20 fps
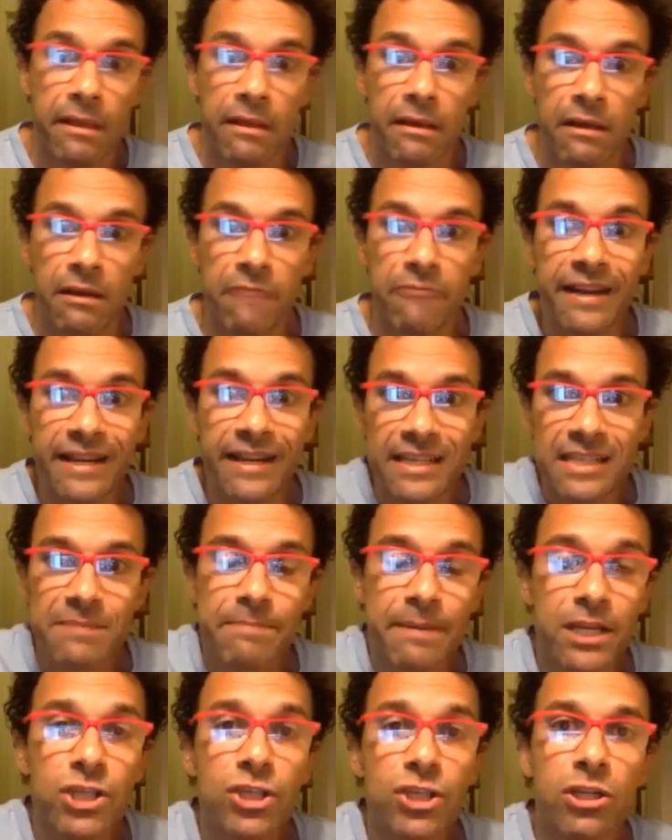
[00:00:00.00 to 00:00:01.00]
very
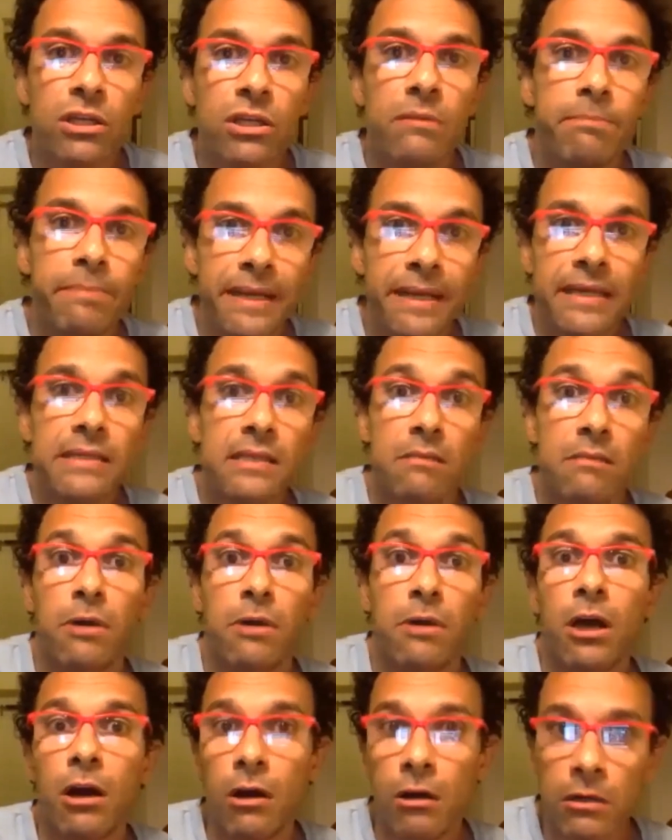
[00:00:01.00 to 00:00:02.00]
special place in
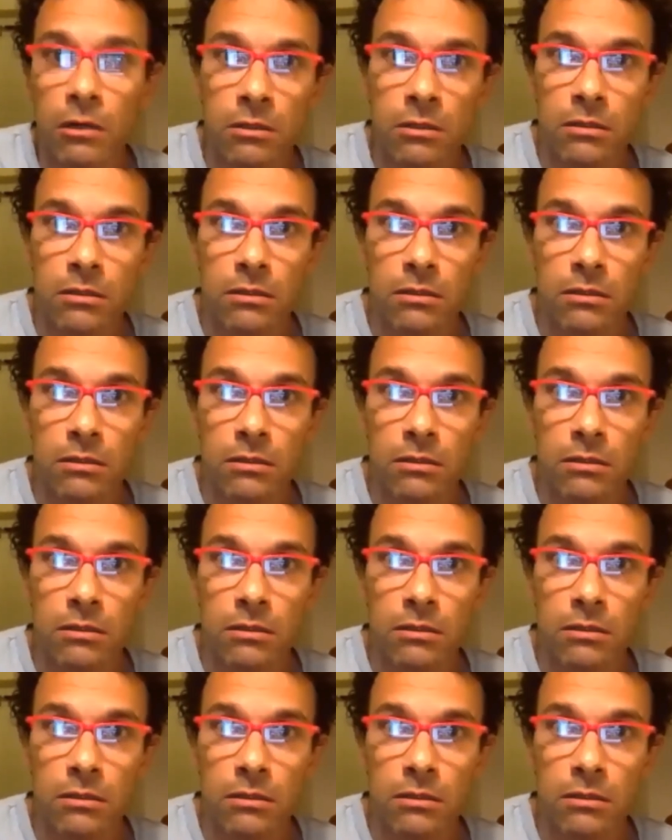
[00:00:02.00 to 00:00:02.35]
my heart.